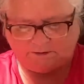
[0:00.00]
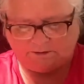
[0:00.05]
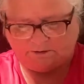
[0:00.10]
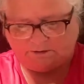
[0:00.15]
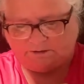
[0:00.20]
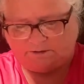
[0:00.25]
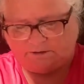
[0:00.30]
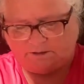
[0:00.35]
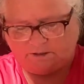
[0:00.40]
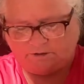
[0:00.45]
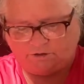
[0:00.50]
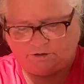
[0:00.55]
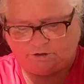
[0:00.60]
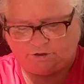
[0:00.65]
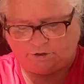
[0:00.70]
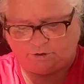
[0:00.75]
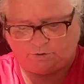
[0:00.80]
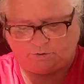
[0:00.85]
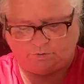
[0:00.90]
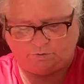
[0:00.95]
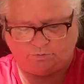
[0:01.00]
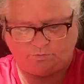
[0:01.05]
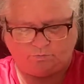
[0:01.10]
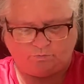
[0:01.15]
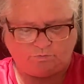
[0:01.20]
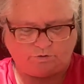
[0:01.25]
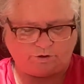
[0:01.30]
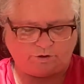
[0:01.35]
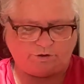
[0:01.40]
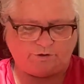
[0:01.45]
not too
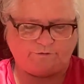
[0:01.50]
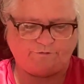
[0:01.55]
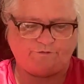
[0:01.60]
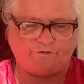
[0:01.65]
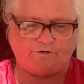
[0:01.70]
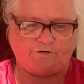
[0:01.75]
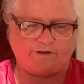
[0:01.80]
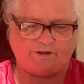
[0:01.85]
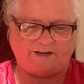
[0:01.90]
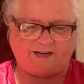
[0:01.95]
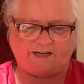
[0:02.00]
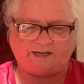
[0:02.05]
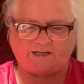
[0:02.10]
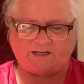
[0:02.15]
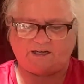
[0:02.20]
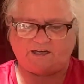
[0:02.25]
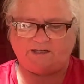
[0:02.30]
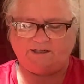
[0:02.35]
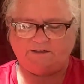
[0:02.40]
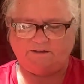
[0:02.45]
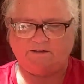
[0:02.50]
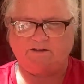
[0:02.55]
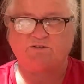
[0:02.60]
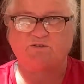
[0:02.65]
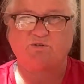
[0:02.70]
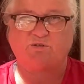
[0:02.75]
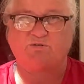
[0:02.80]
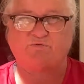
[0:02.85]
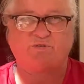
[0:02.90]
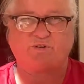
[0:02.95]
good for the neckline, not
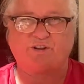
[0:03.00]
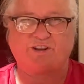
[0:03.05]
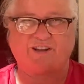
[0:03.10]
for the